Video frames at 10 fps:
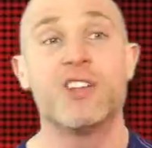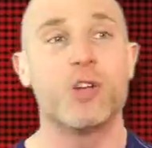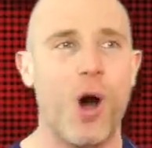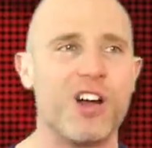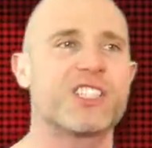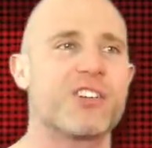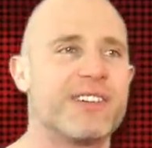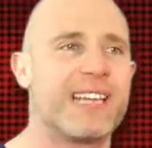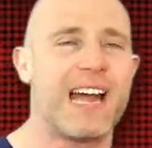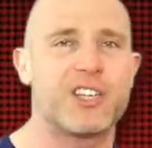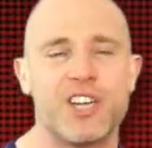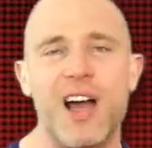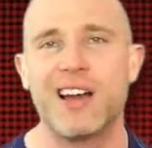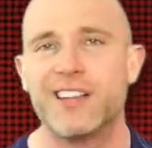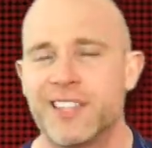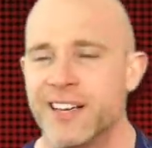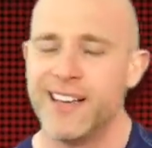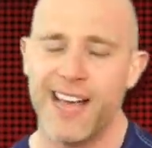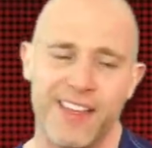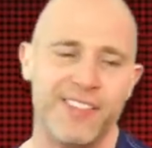So Oscar attacked Charlotte,
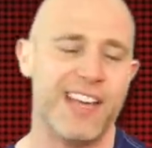and